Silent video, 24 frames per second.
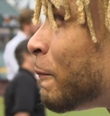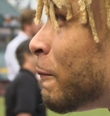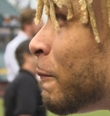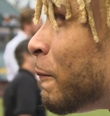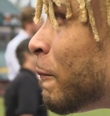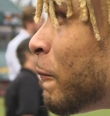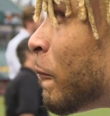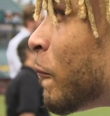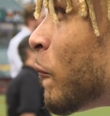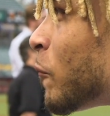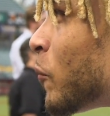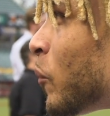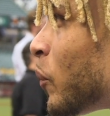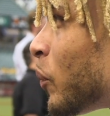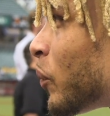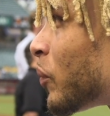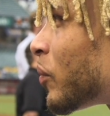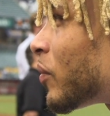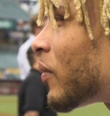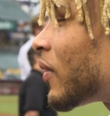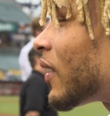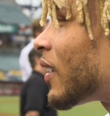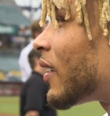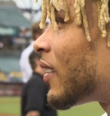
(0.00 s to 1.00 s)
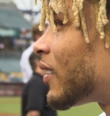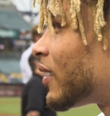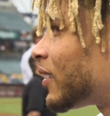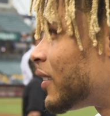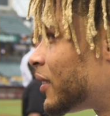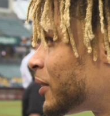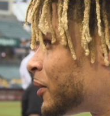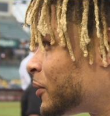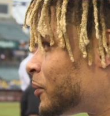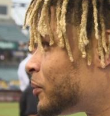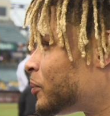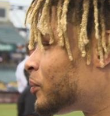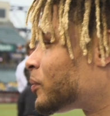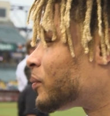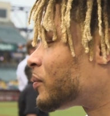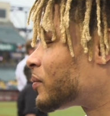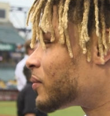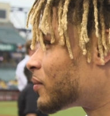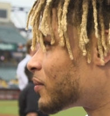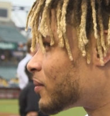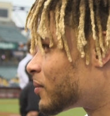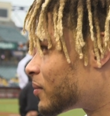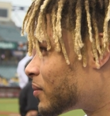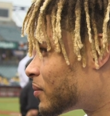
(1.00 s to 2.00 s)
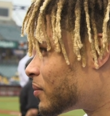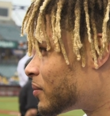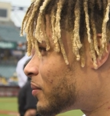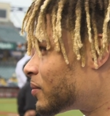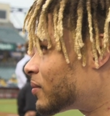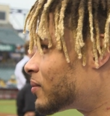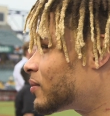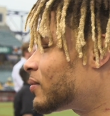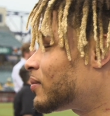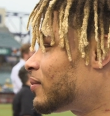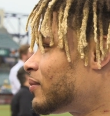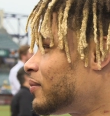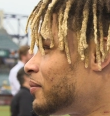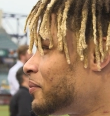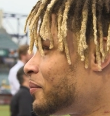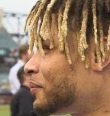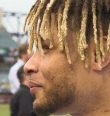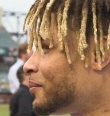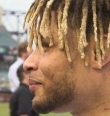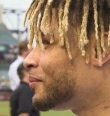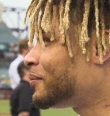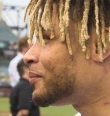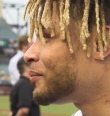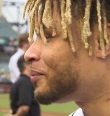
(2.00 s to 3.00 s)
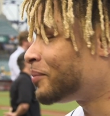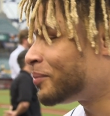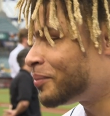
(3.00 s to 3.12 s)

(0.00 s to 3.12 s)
And Orleanian last year, I mean, there were some people out there